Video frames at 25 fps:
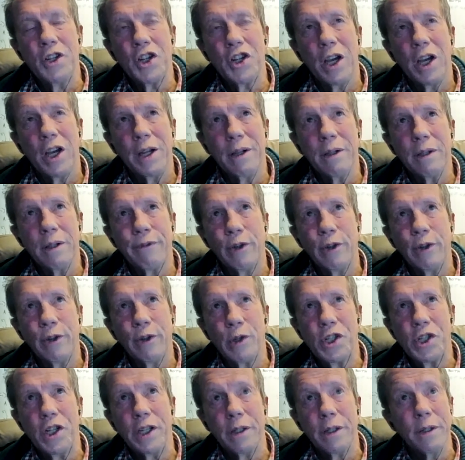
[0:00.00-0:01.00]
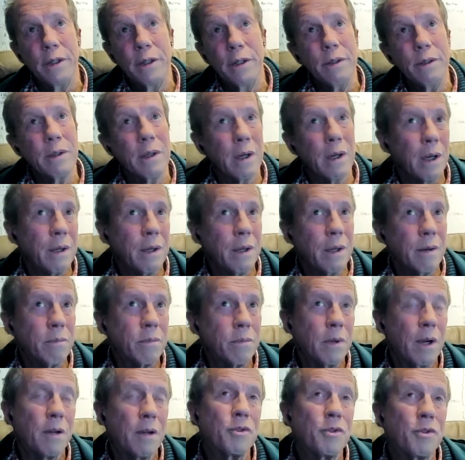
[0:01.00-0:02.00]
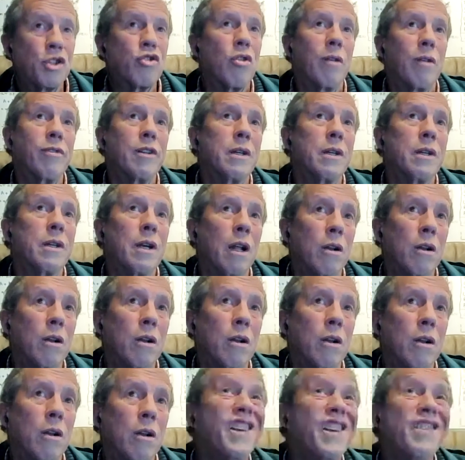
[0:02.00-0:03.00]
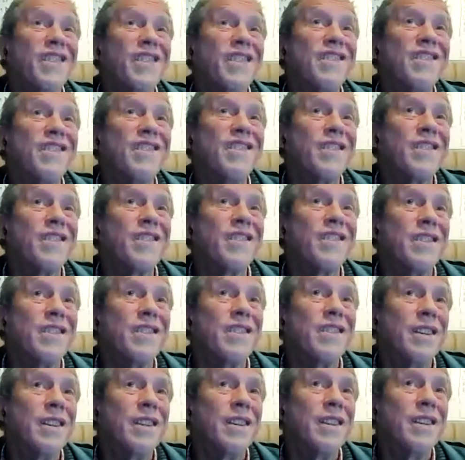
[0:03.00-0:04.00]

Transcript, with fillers: in China the first year, I, I was traveling a lot in trains,